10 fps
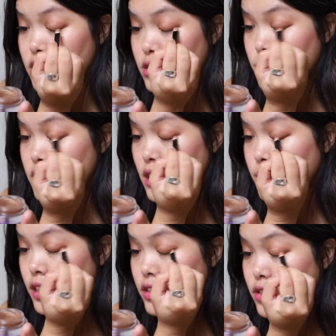It just makes the
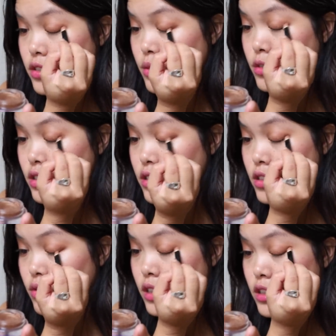application so much
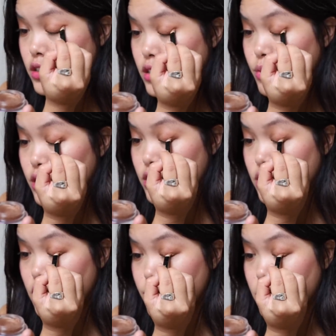easier when I use this
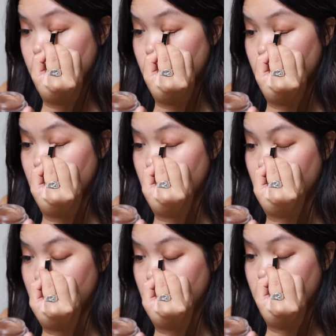brush. So I'm just gonna
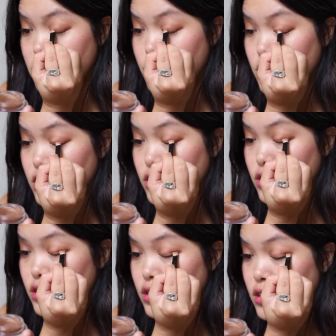kinda
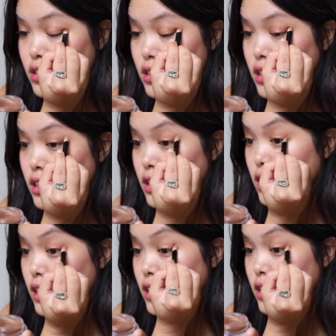smudge a
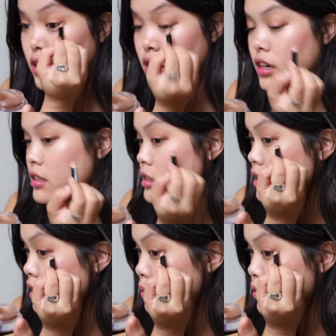line across
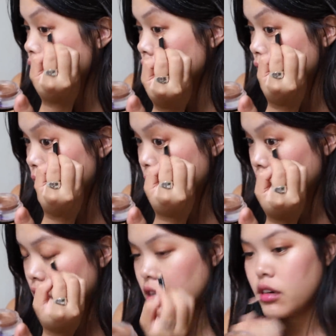the upper lid,
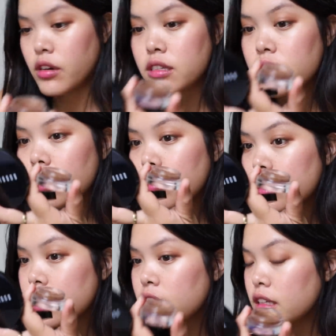across the
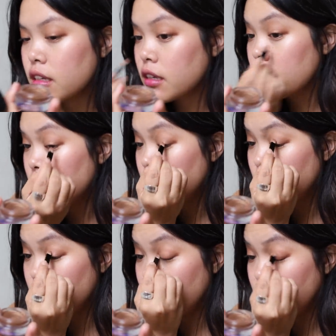lower lid,
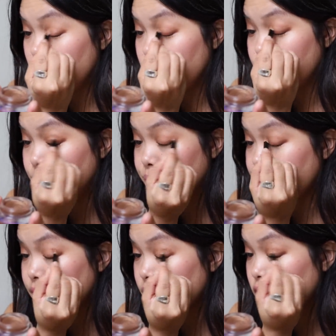and then
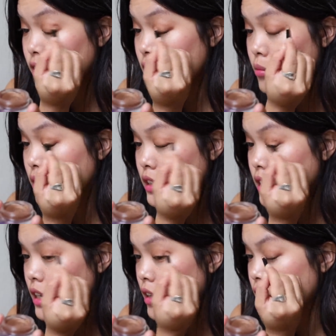blend
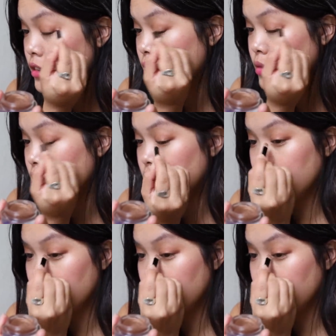it out a little bit.